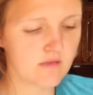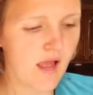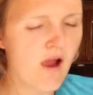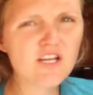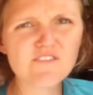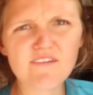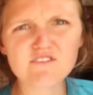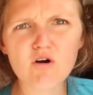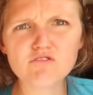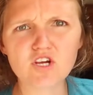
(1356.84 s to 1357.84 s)
I don't know if I've
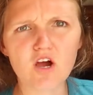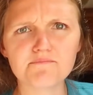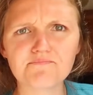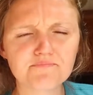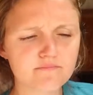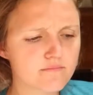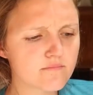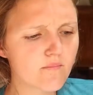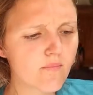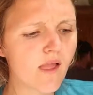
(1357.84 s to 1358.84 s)
told y'all.
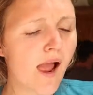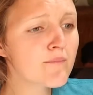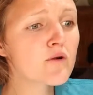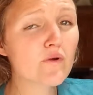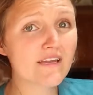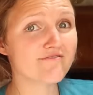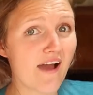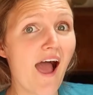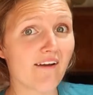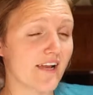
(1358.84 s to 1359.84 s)
I'm on week
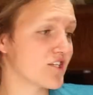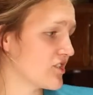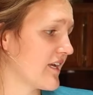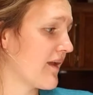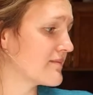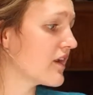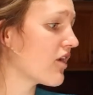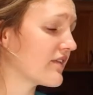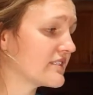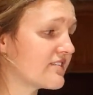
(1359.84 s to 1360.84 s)
5 actually. I'm telling
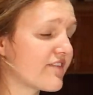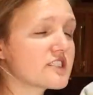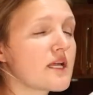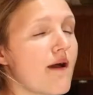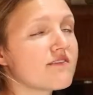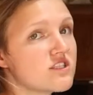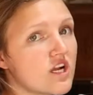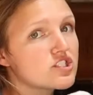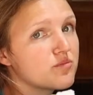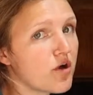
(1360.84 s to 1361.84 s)
y'all this is the first time I've
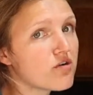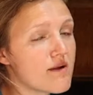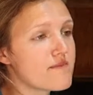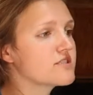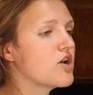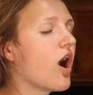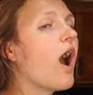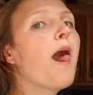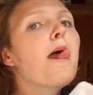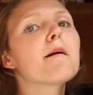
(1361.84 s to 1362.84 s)
stuck to a program this long.
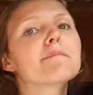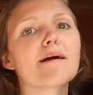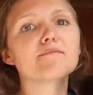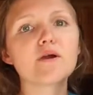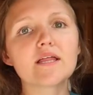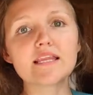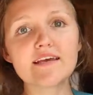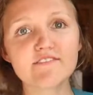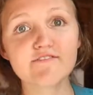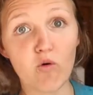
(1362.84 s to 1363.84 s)
But I'm doing
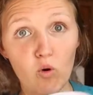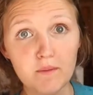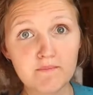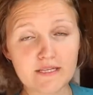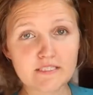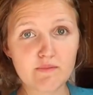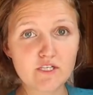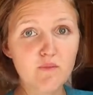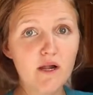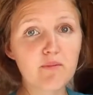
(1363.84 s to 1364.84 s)
Lift 4. It's a
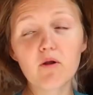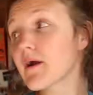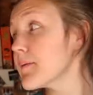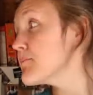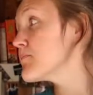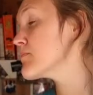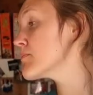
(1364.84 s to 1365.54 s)
Beachbody program.